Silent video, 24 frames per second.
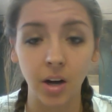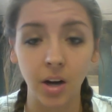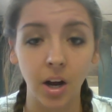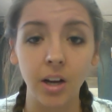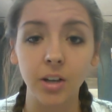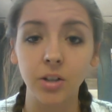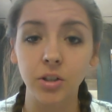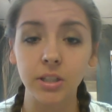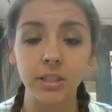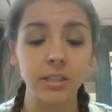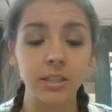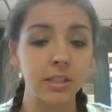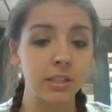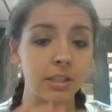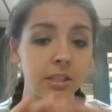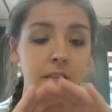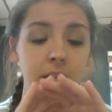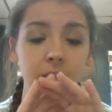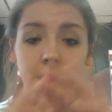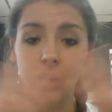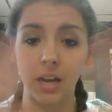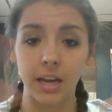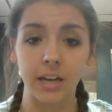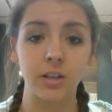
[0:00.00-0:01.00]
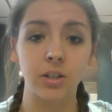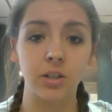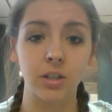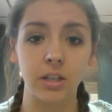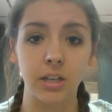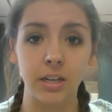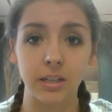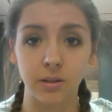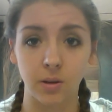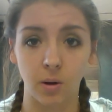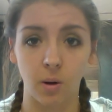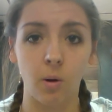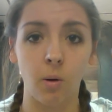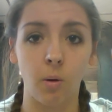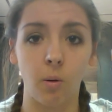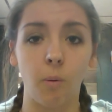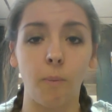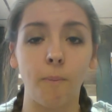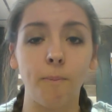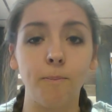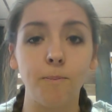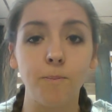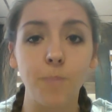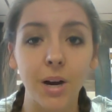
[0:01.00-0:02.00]
not just the nation as a
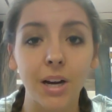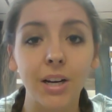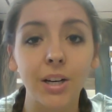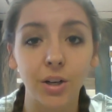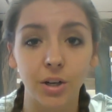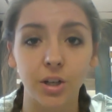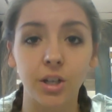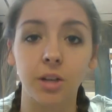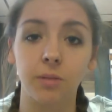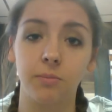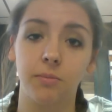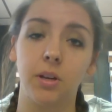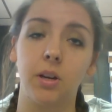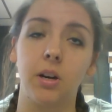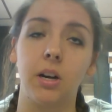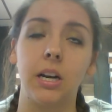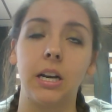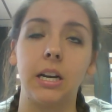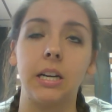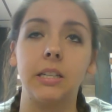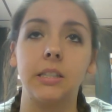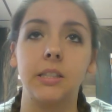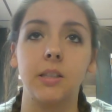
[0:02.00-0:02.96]
whole, but your community.